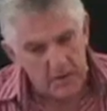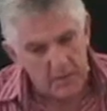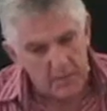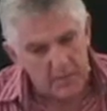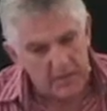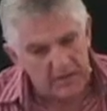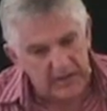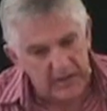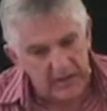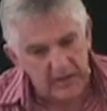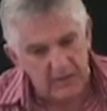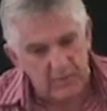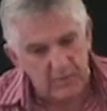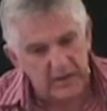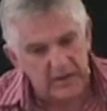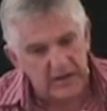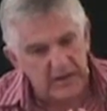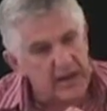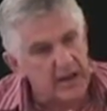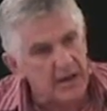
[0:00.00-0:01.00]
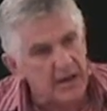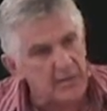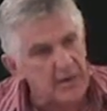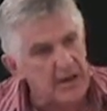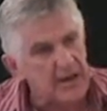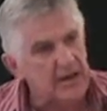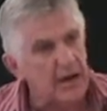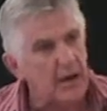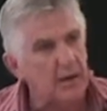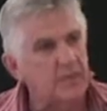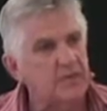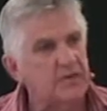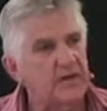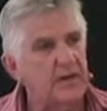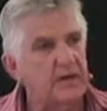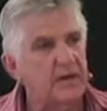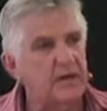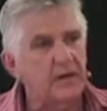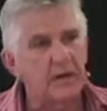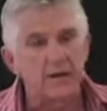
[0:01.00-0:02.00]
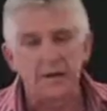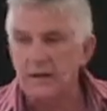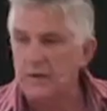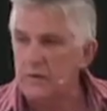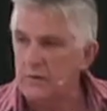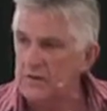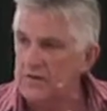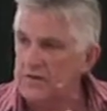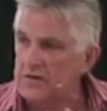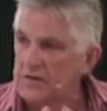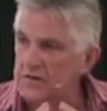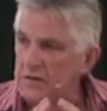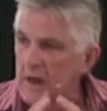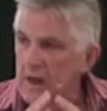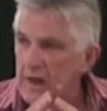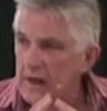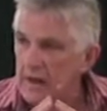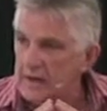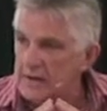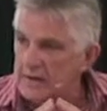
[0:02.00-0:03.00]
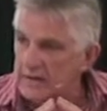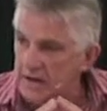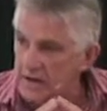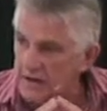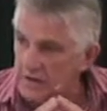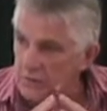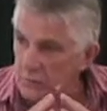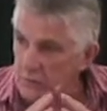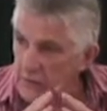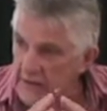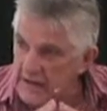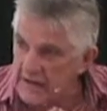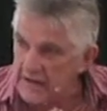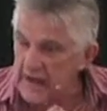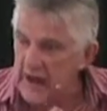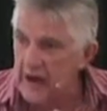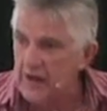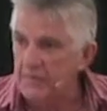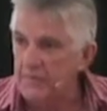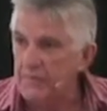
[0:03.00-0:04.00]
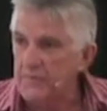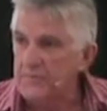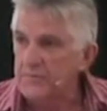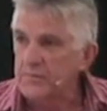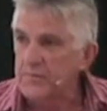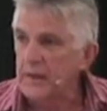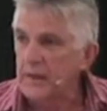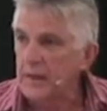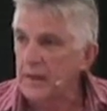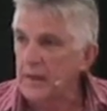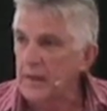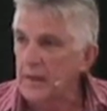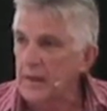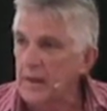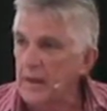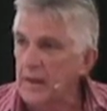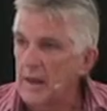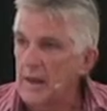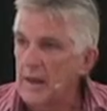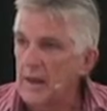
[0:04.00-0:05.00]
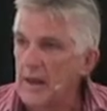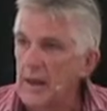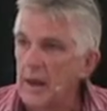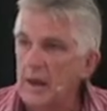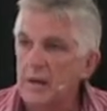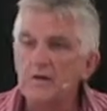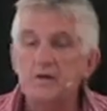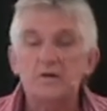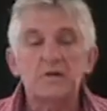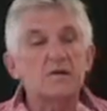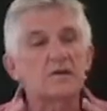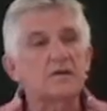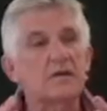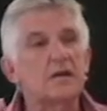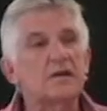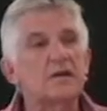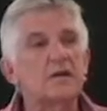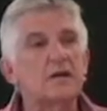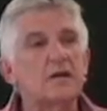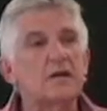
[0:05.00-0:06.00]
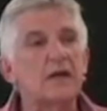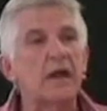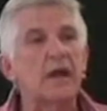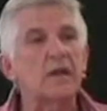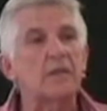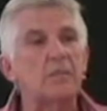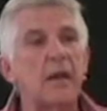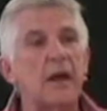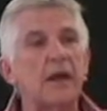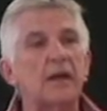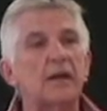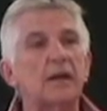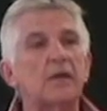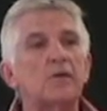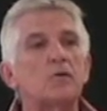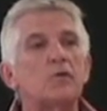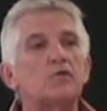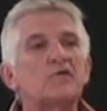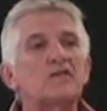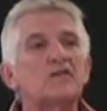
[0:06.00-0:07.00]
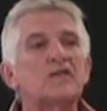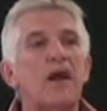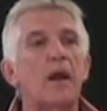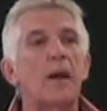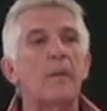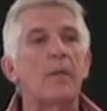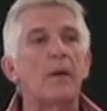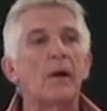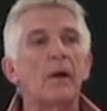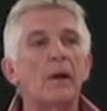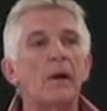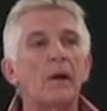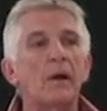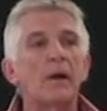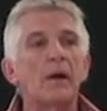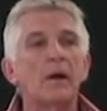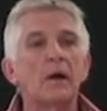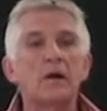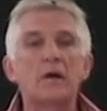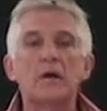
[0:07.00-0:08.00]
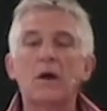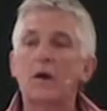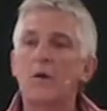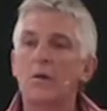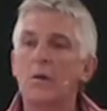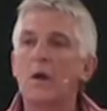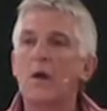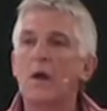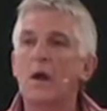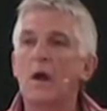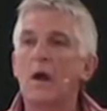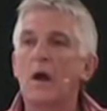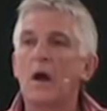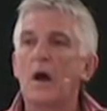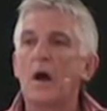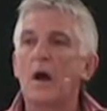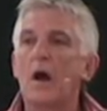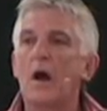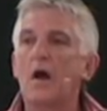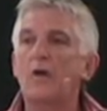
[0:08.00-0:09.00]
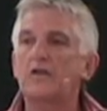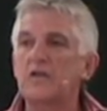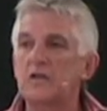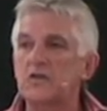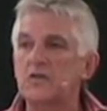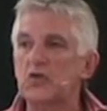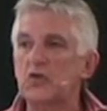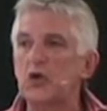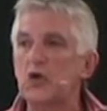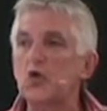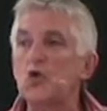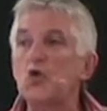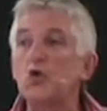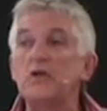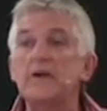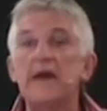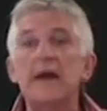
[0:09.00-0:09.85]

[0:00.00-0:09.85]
but the enemy comes in and then it gets really tough. It's just easy to take back a little step and go, I'll just cool